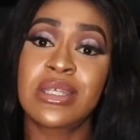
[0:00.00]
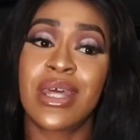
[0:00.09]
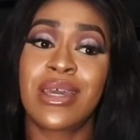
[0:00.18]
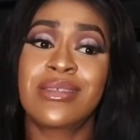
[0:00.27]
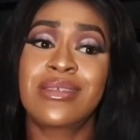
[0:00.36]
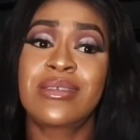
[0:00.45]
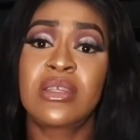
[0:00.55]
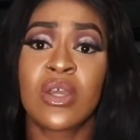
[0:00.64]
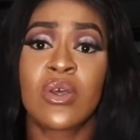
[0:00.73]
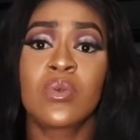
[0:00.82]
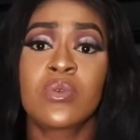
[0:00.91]
that
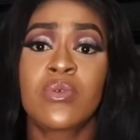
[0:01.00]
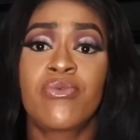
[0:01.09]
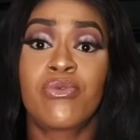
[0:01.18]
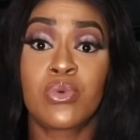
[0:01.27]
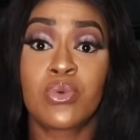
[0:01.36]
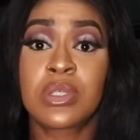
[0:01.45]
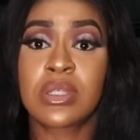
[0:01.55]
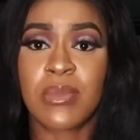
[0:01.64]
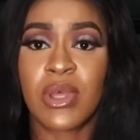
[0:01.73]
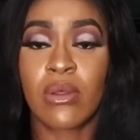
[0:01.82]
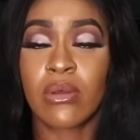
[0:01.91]
stale food smell,